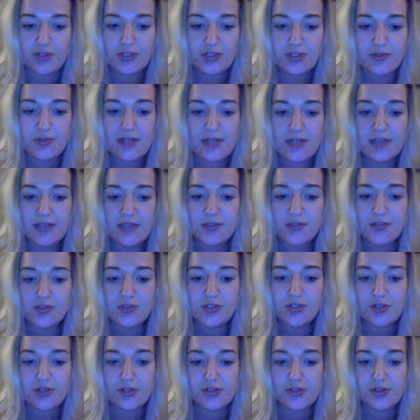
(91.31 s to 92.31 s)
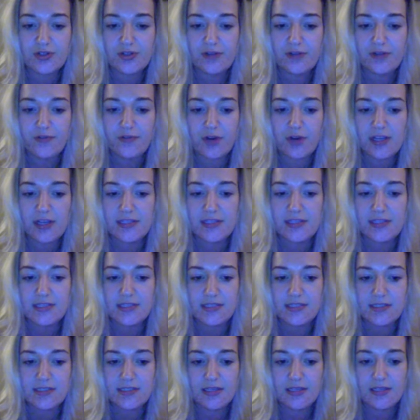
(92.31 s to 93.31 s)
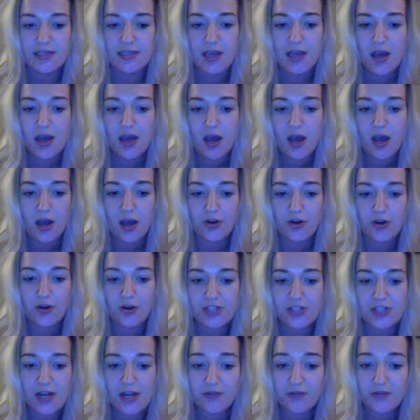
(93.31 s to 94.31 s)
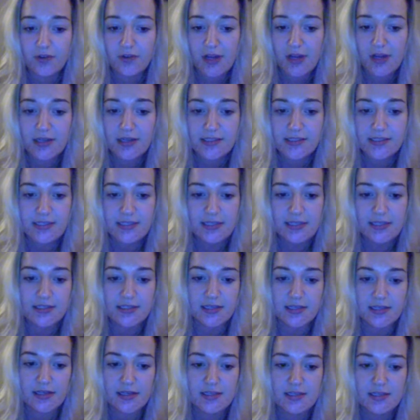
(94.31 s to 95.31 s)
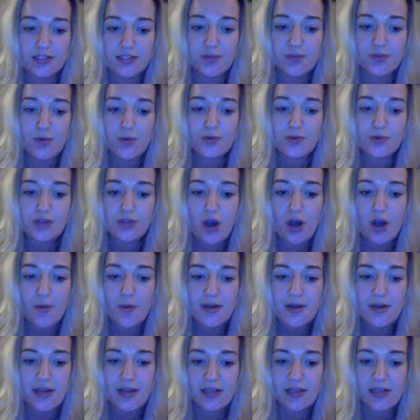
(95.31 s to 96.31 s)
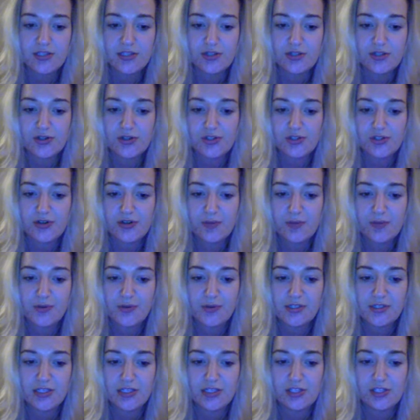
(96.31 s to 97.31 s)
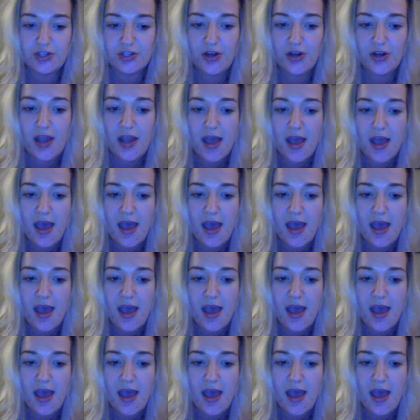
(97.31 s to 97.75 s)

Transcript: So dental surgery for ECC under general anesthesia is the most common day surgery procedure